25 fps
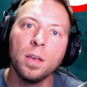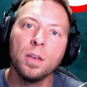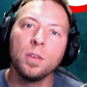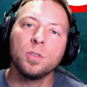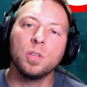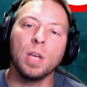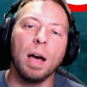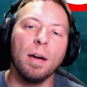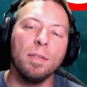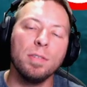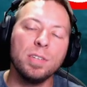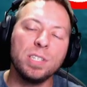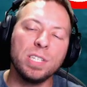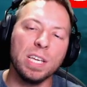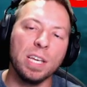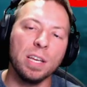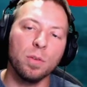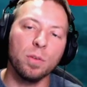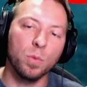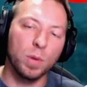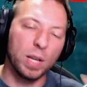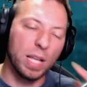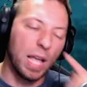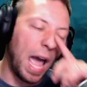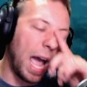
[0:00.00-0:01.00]
So obviously
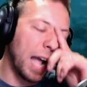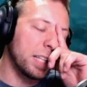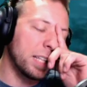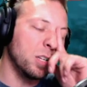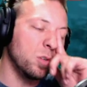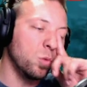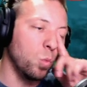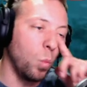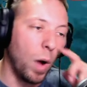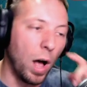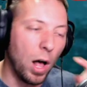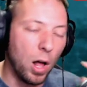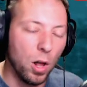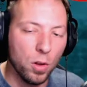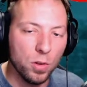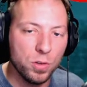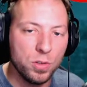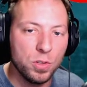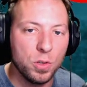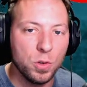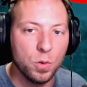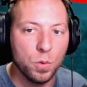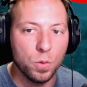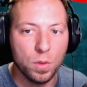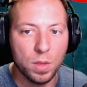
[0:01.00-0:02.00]
it reacted well
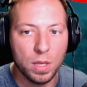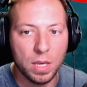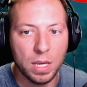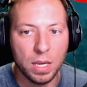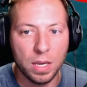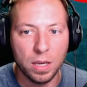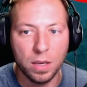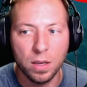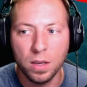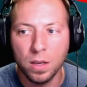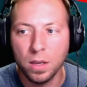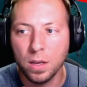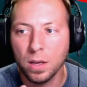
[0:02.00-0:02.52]
to the